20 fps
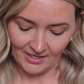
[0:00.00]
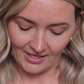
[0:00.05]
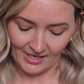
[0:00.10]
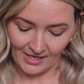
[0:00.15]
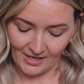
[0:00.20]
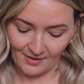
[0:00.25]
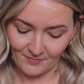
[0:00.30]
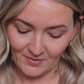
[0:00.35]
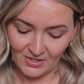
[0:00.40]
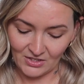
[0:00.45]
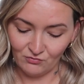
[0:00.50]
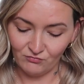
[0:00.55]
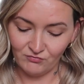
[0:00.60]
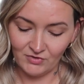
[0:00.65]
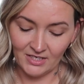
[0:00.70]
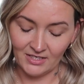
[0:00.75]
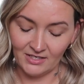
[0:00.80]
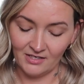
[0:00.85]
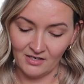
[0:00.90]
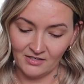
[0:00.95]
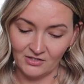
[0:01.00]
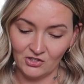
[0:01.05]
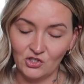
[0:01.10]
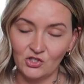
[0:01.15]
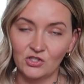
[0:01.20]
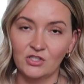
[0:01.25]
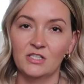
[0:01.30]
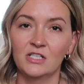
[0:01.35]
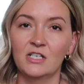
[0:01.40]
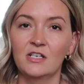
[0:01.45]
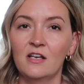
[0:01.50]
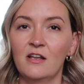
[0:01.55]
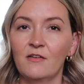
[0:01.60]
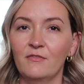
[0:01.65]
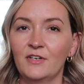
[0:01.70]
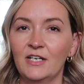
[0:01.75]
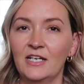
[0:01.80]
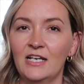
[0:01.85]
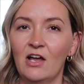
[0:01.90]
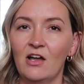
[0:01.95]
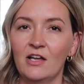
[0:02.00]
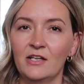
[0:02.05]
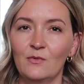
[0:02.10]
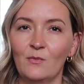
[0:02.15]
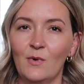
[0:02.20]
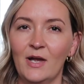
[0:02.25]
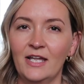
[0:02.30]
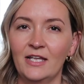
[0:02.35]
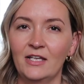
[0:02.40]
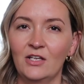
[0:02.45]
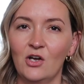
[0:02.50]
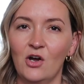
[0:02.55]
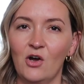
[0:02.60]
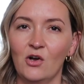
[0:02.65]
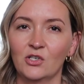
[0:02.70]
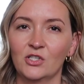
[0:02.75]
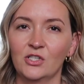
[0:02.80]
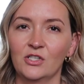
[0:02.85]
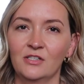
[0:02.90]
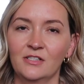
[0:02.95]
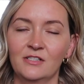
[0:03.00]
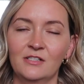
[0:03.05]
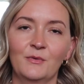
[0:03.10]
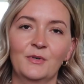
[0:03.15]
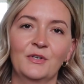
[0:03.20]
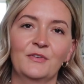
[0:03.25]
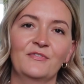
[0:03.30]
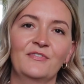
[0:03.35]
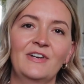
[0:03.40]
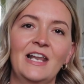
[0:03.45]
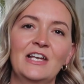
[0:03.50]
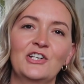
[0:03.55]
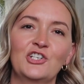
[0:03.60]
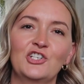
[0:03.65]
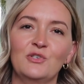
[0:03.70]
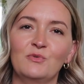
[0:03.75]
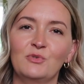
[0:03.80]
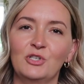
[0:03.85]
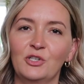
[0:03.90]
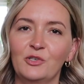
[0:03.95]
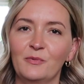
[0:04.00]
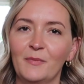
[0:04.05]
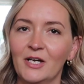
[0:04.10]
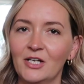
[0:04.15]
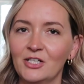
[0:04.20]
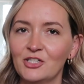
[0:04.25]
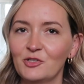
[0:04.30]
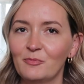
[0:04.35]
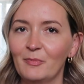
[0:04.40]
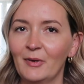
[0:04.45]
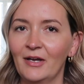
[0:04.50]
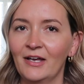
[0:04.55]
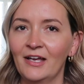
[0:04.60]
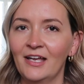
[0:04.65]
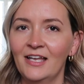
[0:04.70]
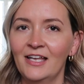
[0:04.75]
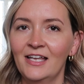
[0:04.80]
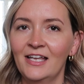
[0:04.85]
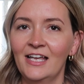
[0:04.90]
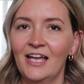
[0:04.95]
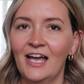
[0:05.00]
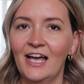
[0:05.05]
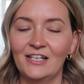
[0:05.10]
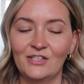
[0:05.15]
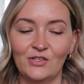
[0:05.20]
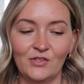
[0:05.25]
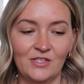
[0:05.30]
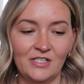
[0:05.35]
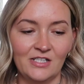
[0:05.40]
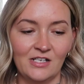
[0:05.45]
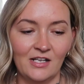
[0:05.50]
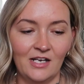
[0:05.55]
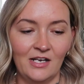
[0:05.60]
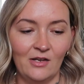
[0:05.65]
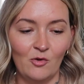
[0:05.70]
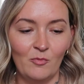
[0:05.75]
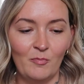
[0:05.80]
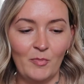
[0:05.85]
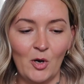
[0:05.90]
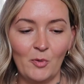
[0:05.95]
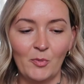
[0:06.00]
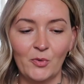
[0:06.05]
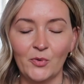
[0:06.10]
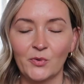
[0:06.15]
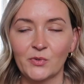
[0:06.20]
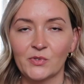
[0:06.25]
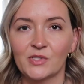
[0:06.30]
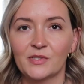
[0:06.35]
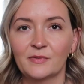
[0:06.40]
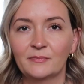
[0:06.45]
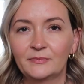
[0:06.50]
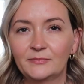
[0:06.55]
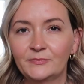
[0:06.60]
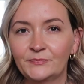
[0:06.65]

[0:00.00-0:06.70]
It's really nice. It's just this lovely lightweight cotton. I don't want to flash you too much, but and it's got these like little bobbles